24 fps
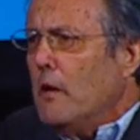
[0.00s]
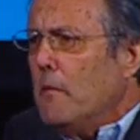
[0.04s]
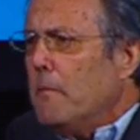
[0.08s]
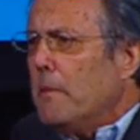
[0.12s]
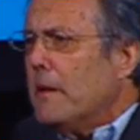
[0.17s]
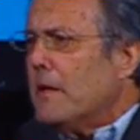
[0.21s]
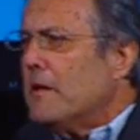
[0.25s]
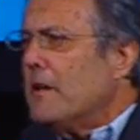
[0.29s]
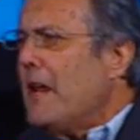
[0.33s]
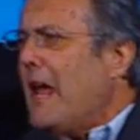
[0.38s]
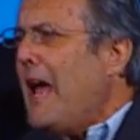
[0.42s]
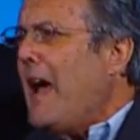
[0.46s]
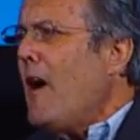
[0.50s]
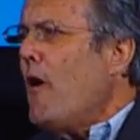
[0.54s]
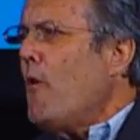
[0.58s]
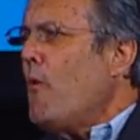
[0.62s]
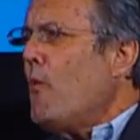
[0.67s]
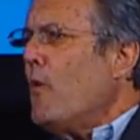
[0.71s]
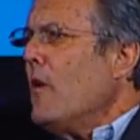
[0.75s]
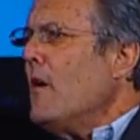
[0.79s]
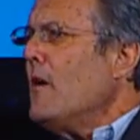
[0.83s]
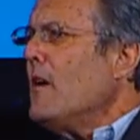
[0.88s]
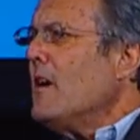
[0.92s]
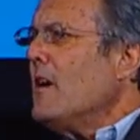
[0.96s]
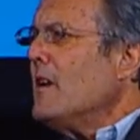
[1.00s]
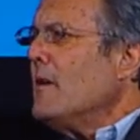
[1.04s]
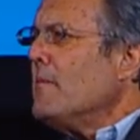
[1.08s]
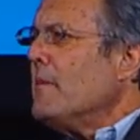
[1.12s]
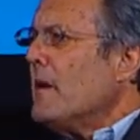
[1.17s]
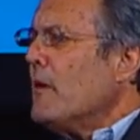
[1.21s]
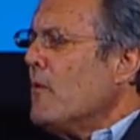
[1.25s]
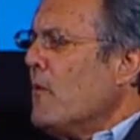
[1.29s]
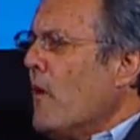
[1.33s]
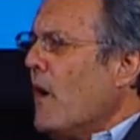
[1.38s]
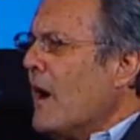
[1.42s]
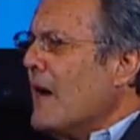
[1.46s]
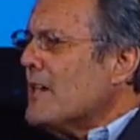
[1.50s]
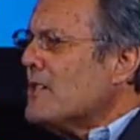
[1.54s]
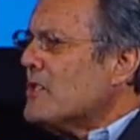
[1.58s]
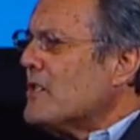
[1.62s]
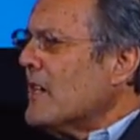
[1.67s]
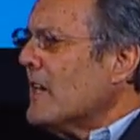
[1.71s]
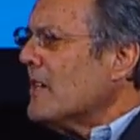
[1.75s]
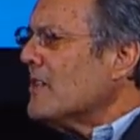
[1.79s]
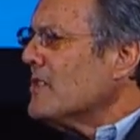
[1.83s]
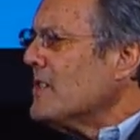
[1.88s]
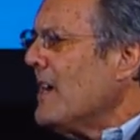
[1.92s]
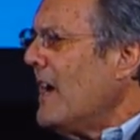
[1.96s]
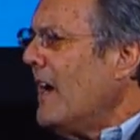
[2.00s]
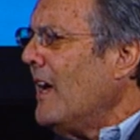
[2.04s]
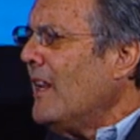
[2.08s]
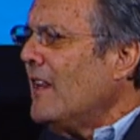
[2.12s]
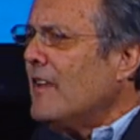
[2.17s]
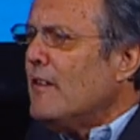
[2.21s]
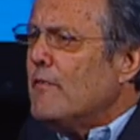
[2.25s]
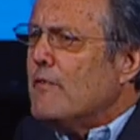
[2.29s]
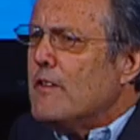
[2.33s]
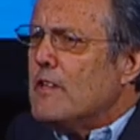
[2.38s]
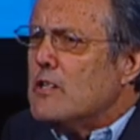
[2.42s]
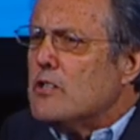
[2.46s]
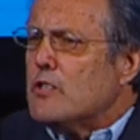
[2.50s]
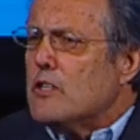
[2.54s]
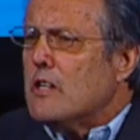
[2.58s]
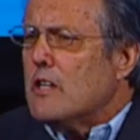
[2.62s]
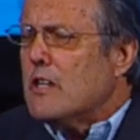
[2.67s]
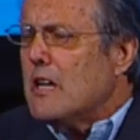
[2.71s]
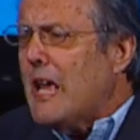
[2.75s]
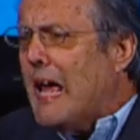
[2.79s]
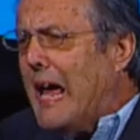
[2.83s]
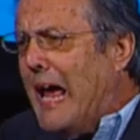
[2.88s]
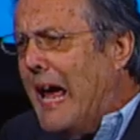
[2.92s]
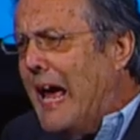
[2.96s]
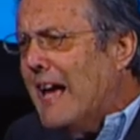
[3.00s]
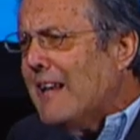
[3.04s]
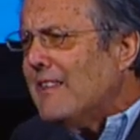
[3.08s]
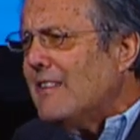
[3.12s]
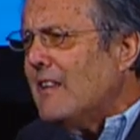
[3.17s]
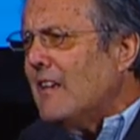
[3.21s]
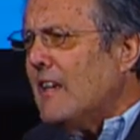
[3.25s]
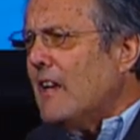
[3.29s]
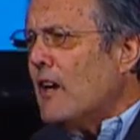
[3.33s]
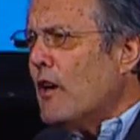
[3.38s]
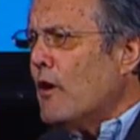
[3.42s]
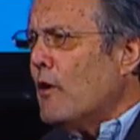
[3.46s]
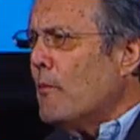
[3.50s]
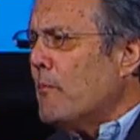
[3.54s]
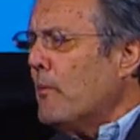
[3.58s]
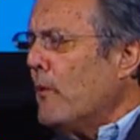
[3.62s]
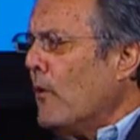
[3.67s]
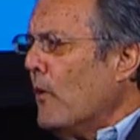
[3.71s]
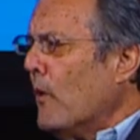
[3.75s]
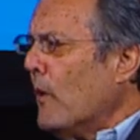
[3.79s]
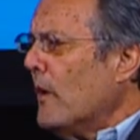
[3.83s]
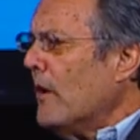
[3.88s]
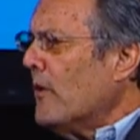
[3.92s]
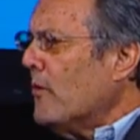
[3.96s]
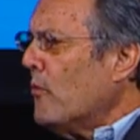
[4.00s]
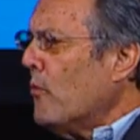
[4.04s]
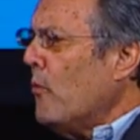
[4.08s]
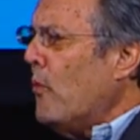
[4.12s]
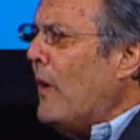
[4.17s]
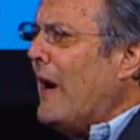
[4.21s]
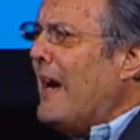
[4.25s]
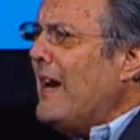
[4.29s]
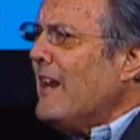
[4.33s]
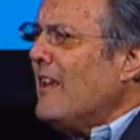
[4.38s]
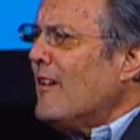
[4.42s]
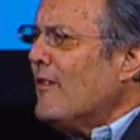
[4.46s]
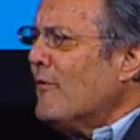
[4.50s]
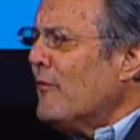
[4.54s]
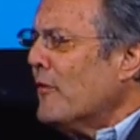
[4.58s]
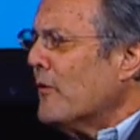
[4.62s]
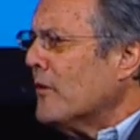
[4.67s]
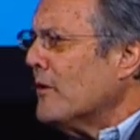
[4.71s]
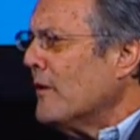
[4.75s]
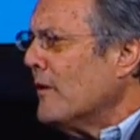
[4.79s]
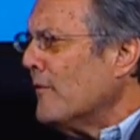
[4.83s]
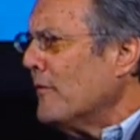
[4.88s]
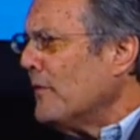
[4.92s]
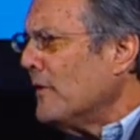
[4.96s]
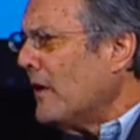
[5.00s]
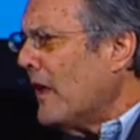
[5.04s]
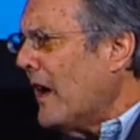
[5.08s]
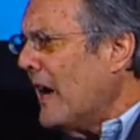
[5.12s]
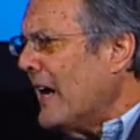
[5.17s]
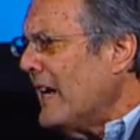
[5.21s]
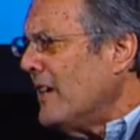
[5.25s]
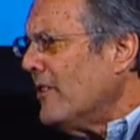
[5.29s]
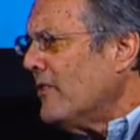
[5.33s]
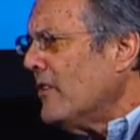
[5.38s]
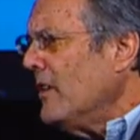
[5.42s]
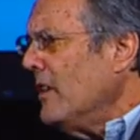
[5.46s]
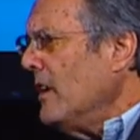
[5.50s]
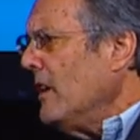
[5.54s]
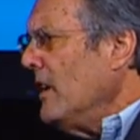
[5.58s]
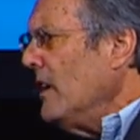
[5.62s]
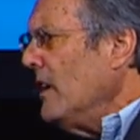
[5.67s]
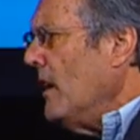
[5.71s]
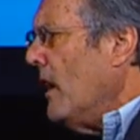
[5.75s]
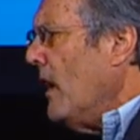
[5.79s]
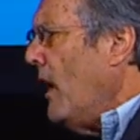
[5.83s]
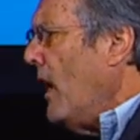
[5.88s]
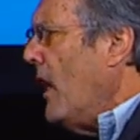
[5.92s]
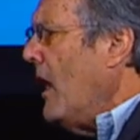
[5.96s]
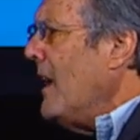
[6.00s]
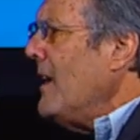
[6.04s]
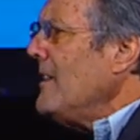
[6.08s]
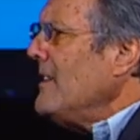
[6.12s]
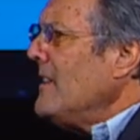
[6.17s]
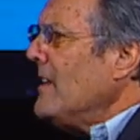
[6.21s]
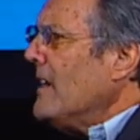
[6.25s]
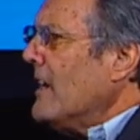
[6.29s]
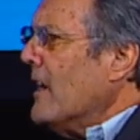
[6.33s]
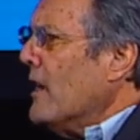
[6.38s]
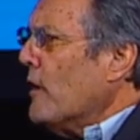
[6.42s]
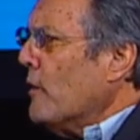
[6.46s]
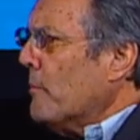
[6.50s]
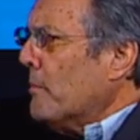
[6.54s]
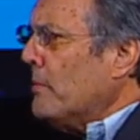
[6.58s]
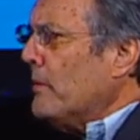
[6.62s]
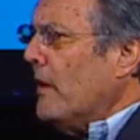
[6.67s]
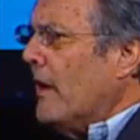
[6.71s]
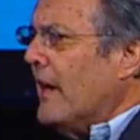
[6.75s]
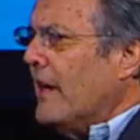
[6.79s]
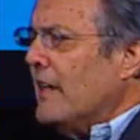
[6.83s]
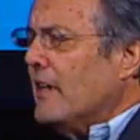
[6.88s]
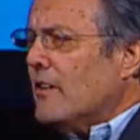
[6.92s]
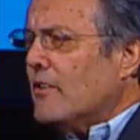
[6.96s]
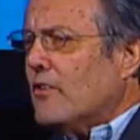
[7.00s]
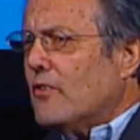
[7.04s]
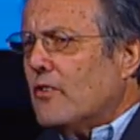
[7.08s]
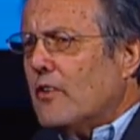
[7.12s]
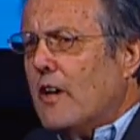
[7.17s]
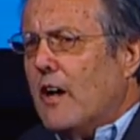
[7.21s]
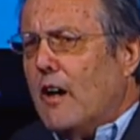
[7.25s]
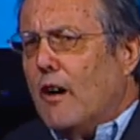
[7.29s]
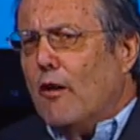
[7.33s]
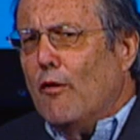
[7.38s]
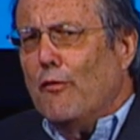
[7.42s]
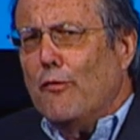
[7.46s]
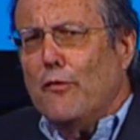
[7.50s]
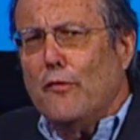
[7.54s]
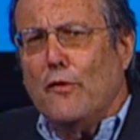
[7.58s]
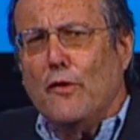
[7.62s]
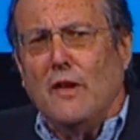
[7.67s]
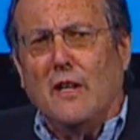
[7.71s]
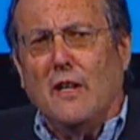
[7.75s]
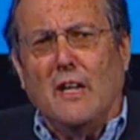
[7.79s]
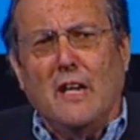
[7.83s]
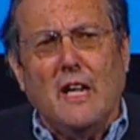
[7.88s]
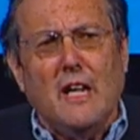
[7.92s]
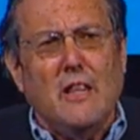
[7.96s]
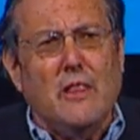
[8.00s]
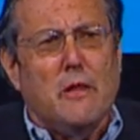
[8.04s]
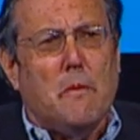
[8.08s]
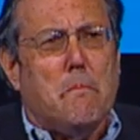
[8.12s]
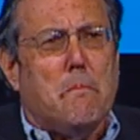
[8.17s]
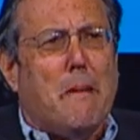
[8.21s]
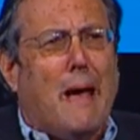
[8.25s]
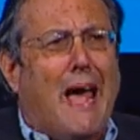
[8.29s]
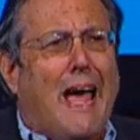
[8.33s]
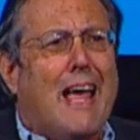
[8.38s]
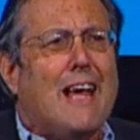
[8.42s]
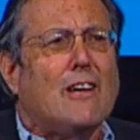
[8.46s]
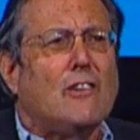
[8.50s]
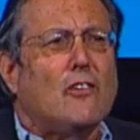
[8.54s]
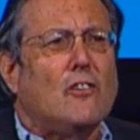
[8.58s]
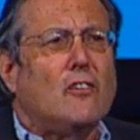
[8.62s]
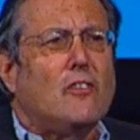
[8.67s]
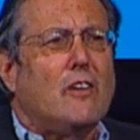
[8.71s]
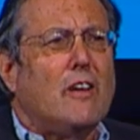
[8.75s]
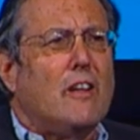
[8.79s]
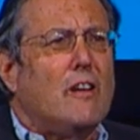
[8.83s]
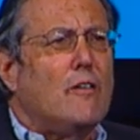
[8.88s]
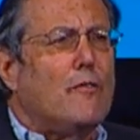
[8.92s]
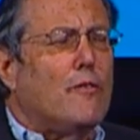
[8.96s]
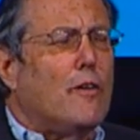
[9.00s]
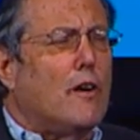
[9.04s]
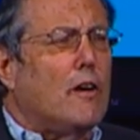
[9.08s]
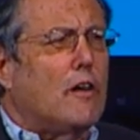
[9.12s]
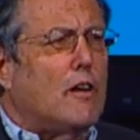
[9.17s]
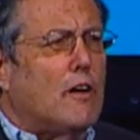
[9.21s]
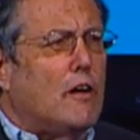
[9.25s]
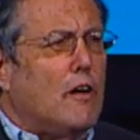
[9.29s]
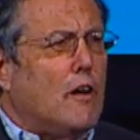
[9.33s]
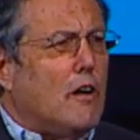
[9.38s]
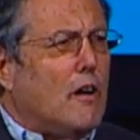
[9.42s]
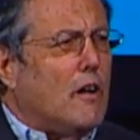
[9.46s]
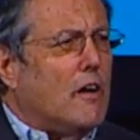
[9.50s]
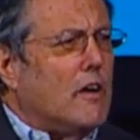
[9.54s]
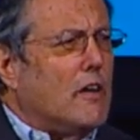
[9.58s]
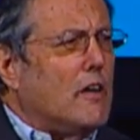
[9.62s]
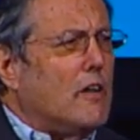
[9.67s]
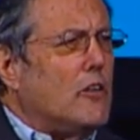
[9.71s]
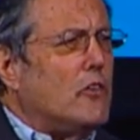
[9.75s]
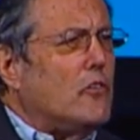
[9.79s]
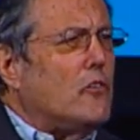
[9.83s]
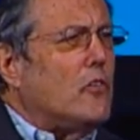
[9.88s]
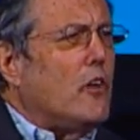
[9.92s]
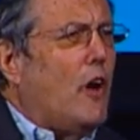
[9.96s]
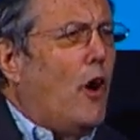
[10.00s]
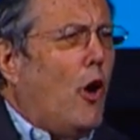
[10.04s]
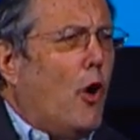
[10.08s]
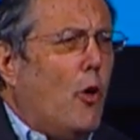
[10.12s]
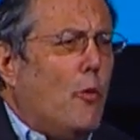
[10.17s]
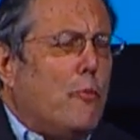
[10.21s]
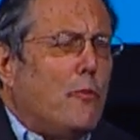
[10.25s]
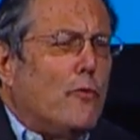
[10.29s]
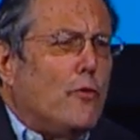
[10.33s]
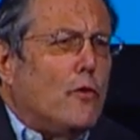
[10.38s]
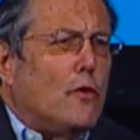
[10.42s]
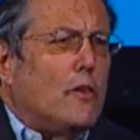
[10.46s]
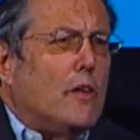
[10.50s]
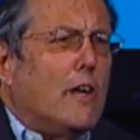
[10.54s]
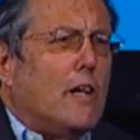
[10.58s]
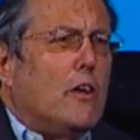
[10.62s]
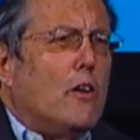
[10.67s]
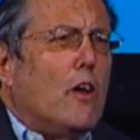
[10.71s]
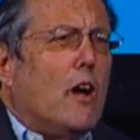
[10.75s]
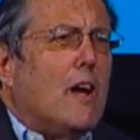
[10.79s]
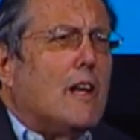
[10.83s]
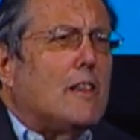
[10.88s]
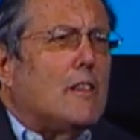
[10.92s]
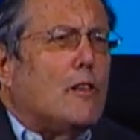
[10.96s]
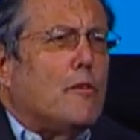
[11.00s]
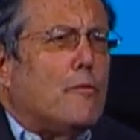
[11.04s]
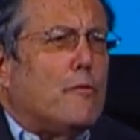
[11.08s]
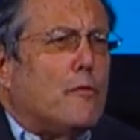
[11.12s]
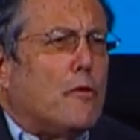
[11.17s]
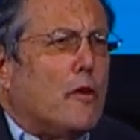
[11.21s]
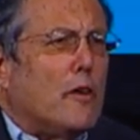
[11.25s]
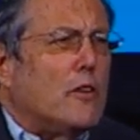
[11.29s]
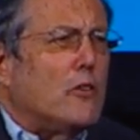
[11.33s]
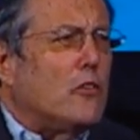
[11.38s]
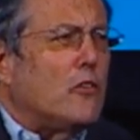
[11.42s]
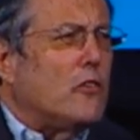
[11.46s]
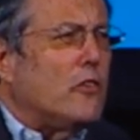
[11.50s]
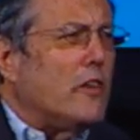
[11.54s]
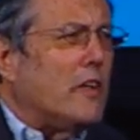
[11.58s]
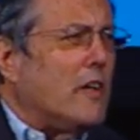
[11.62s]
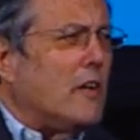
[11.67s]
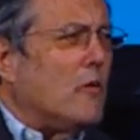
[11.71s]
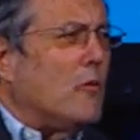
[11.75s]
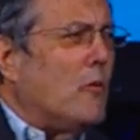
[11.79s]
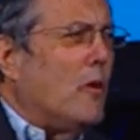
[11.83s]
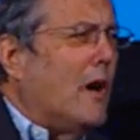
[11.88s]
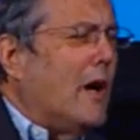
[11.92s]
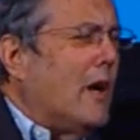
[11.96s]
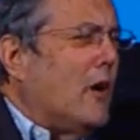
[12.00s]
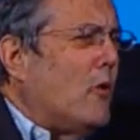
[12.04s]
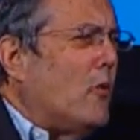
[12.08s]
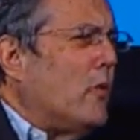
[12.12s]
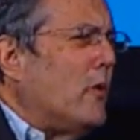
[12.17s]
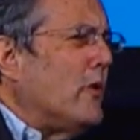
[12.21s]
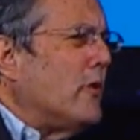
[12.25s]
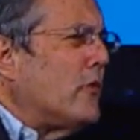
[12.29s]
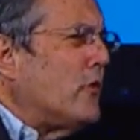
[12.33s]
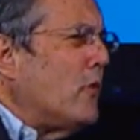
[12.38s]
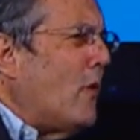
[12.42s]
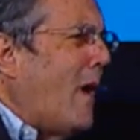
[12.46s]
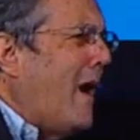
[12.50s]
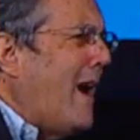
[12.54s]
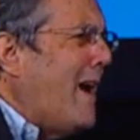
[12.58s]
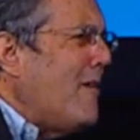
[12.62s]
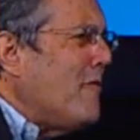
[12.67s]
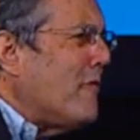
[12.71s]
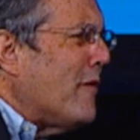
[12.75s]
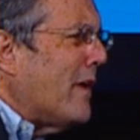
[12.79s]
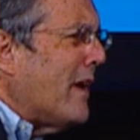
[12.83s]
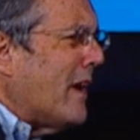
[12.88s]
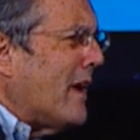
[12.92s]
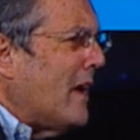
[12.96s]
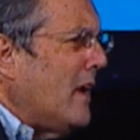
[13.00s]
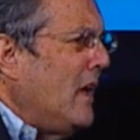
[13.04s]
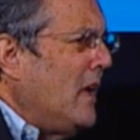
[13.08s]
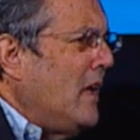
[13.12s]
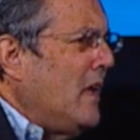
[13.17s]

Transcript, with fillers: But now we're going to be watching television at the airport, waiting for a flight, on the airplane itself, in the back seat of our cars, hopefully not the front seat while we're driving.